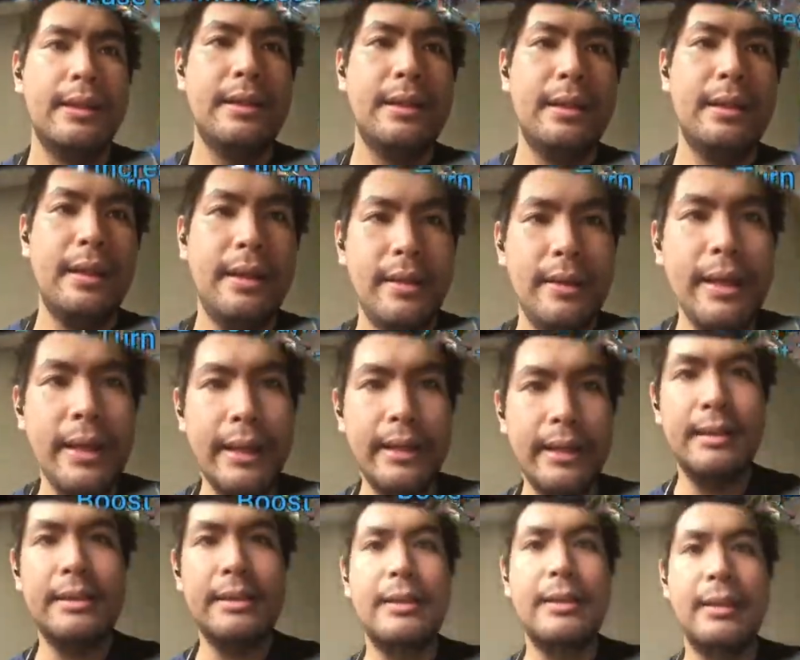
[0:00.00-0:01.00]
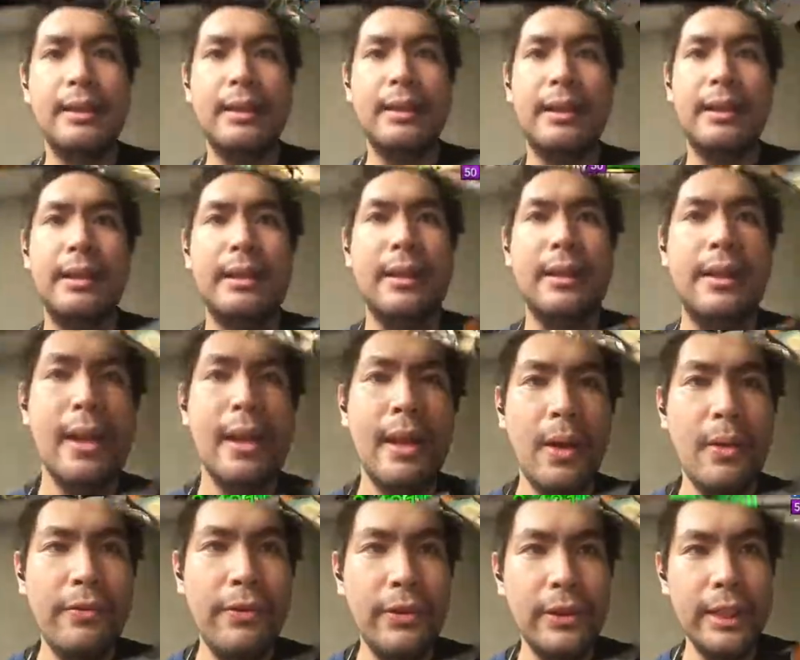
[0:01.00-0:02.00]
Alright, so
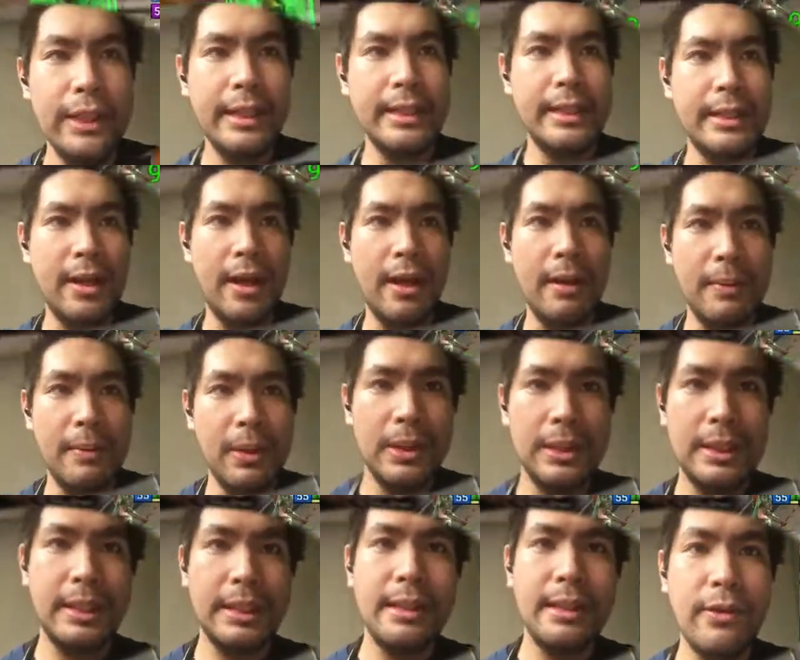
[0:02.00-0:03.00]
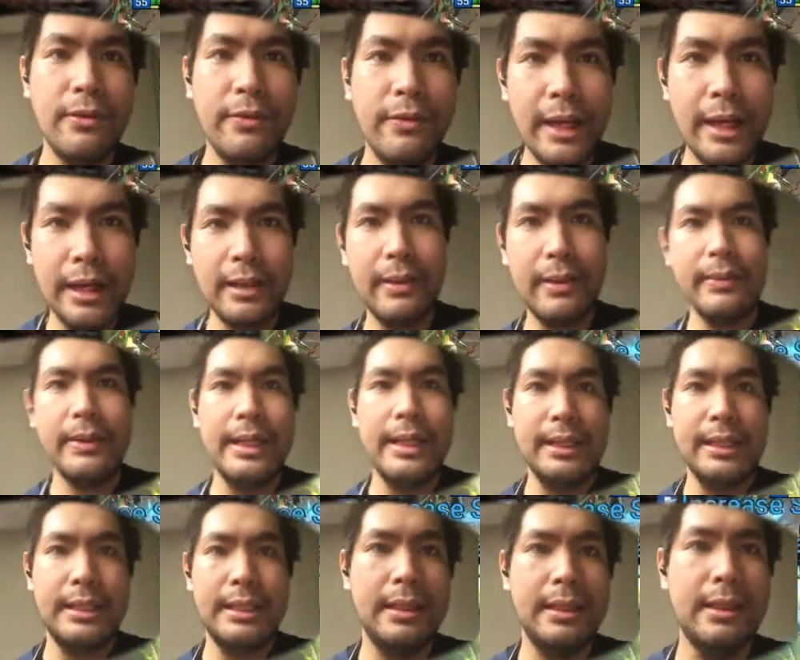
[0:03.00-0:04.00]
hopefully this combos into
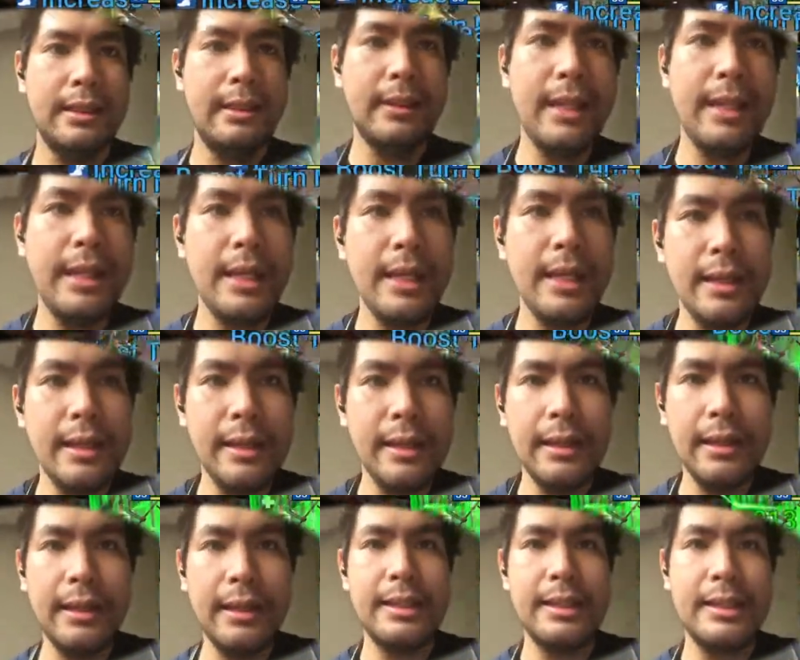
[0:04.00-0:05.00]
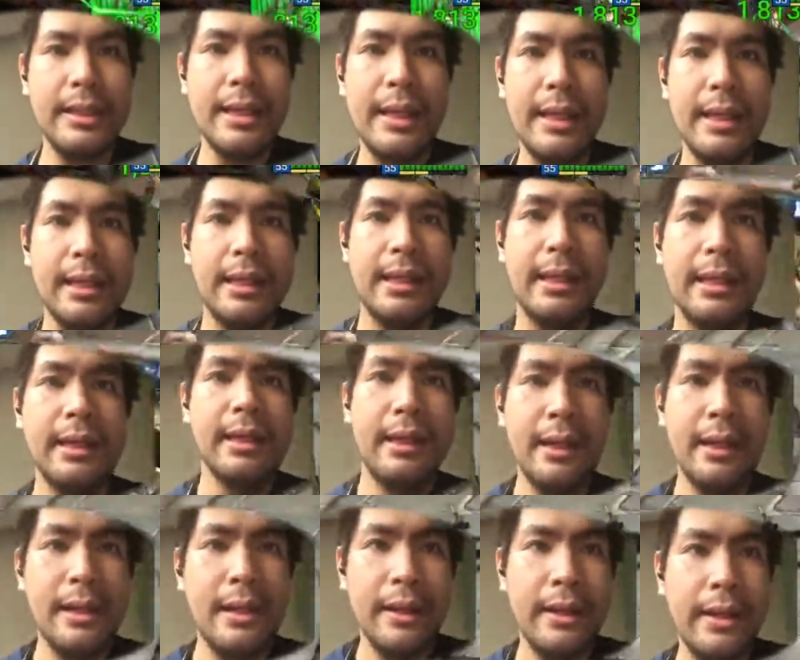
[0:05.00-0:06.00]
Valerie's little heal. Let's see.
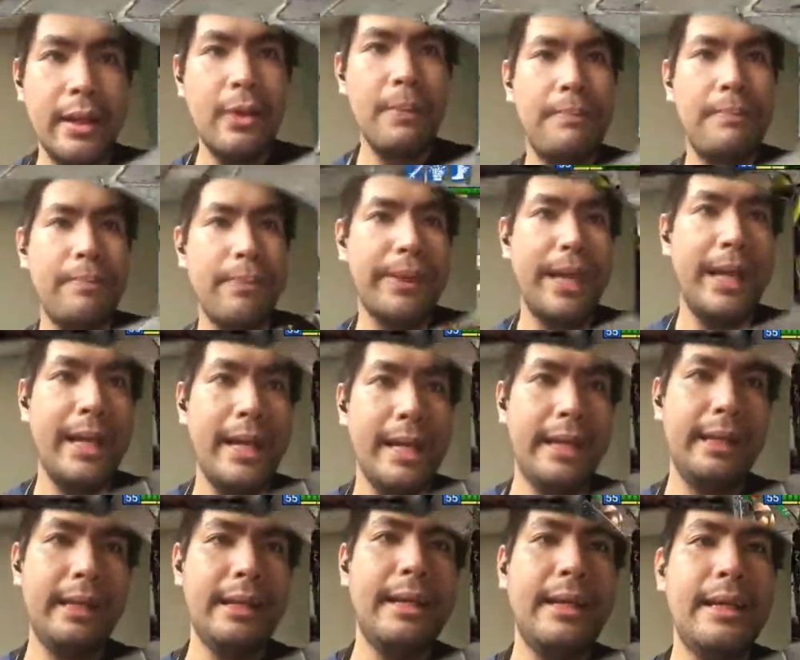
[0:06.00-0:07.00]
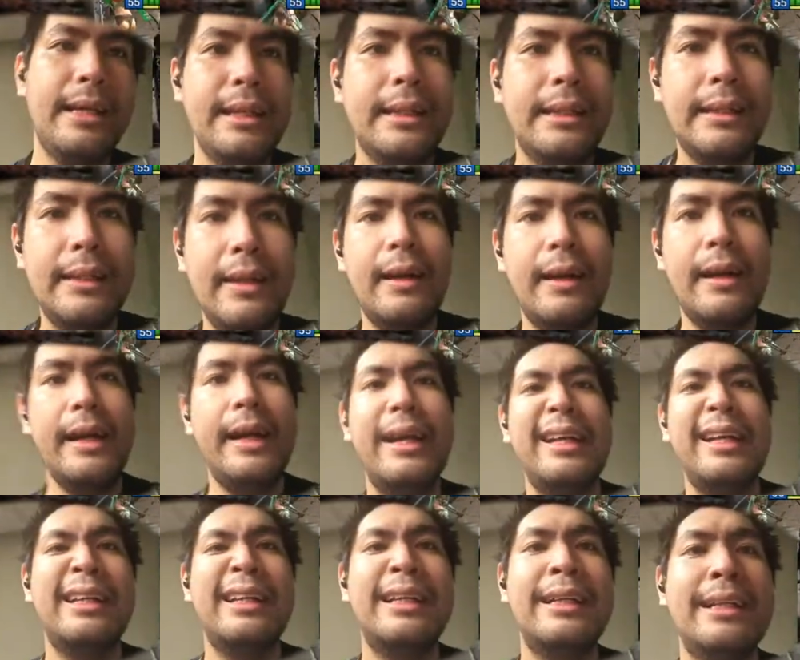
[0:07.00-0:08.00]
Nope, not yet. Darn.
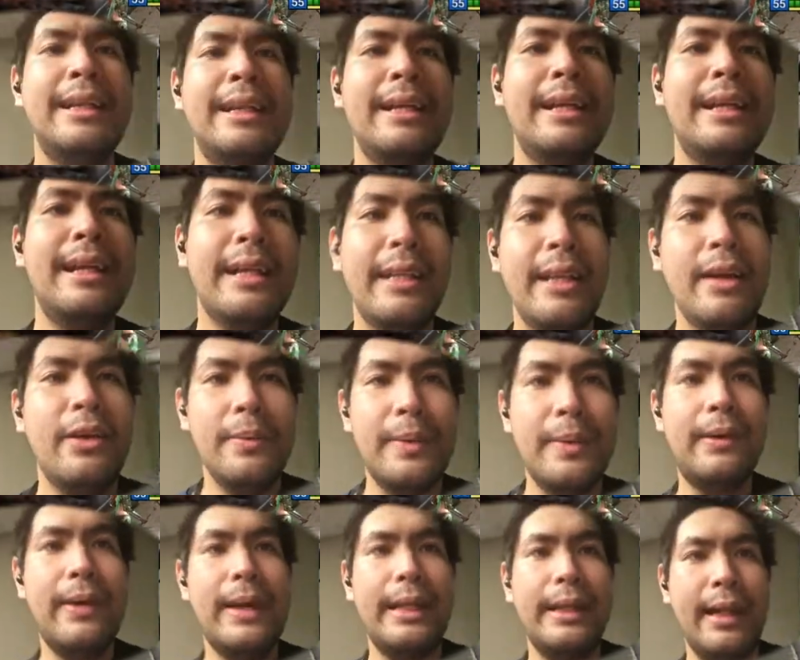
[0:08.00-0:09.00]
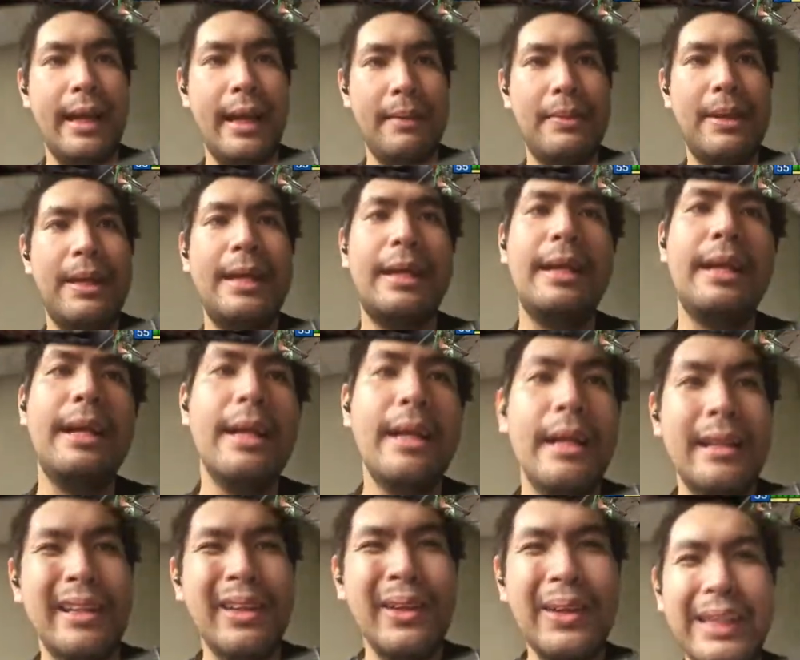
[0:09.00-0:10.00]
Oh, it was a great time.
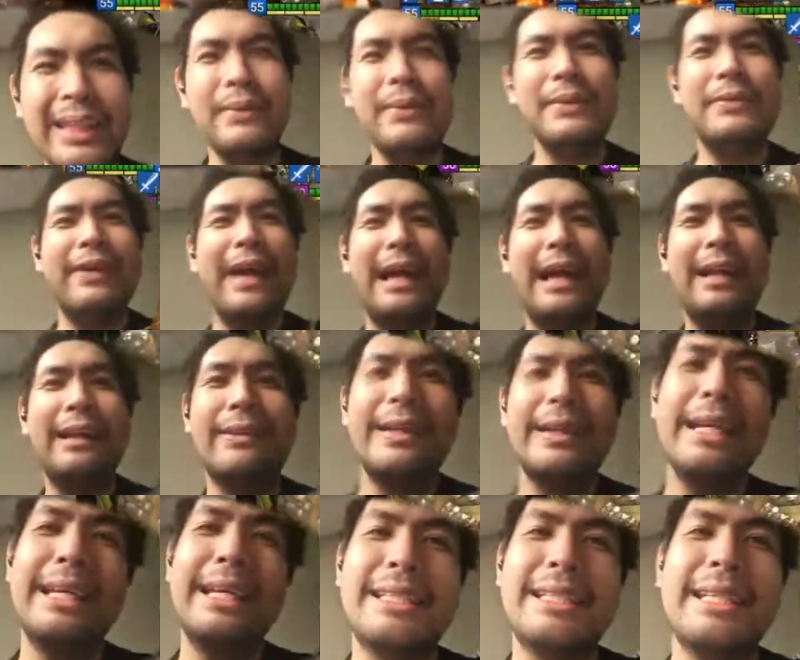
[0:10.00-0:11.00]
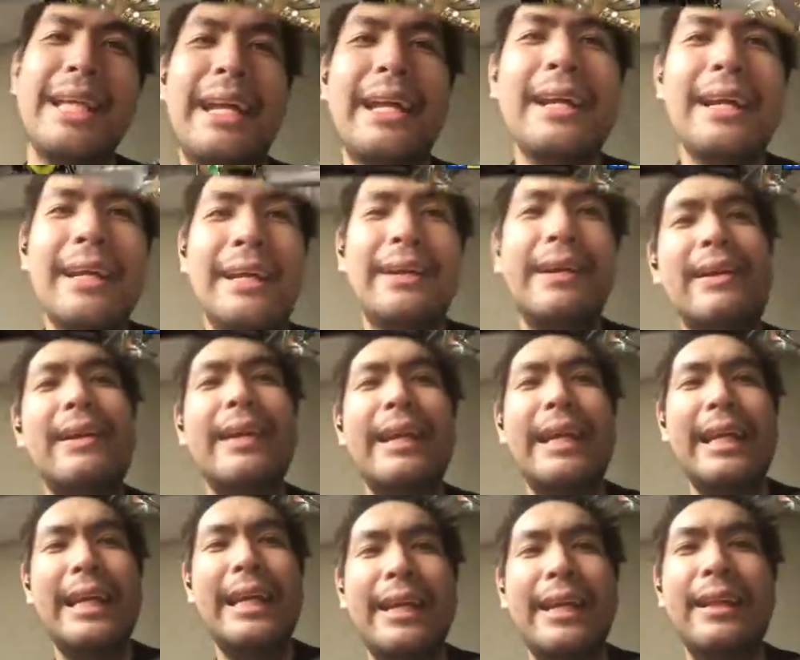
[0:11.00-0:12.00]
The only thing with Valerie is that her
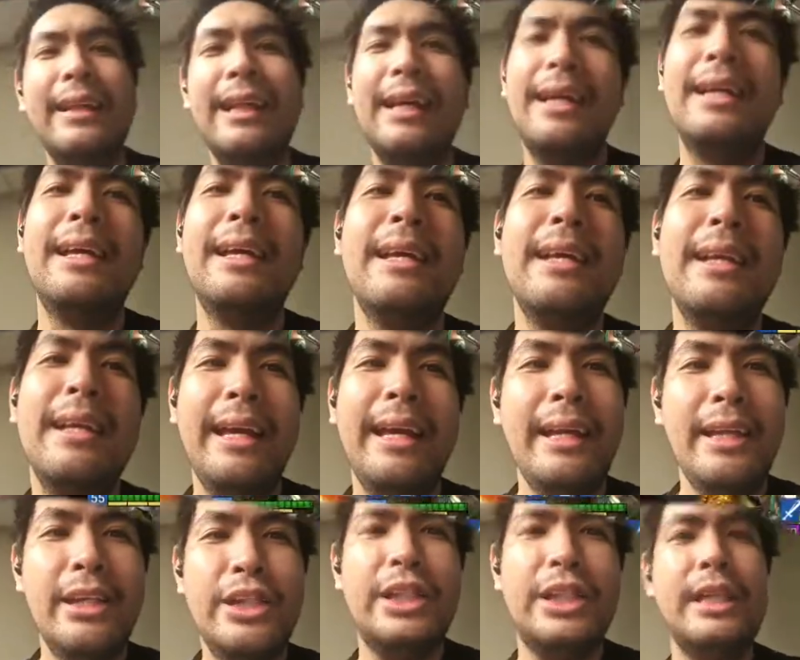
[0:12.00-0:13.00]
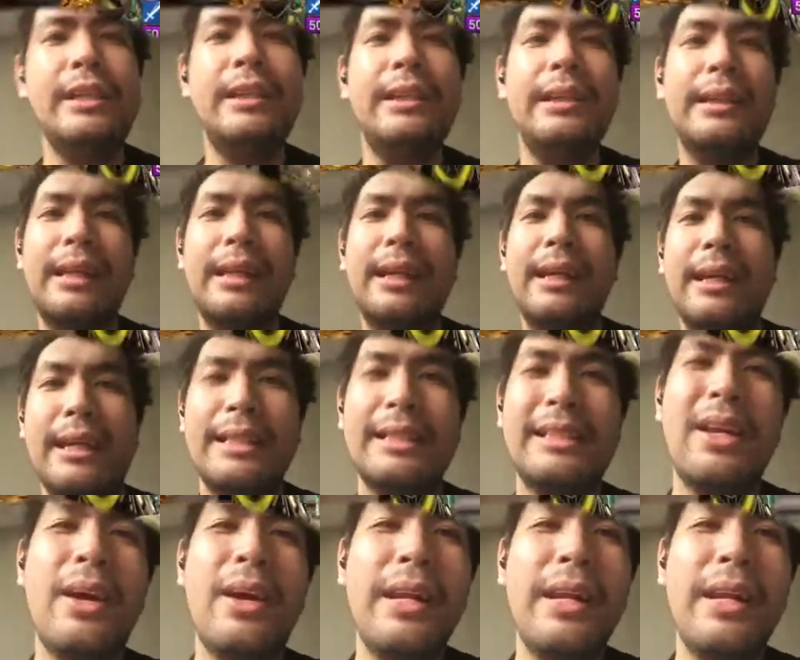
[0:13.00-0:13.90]
heal and shield is on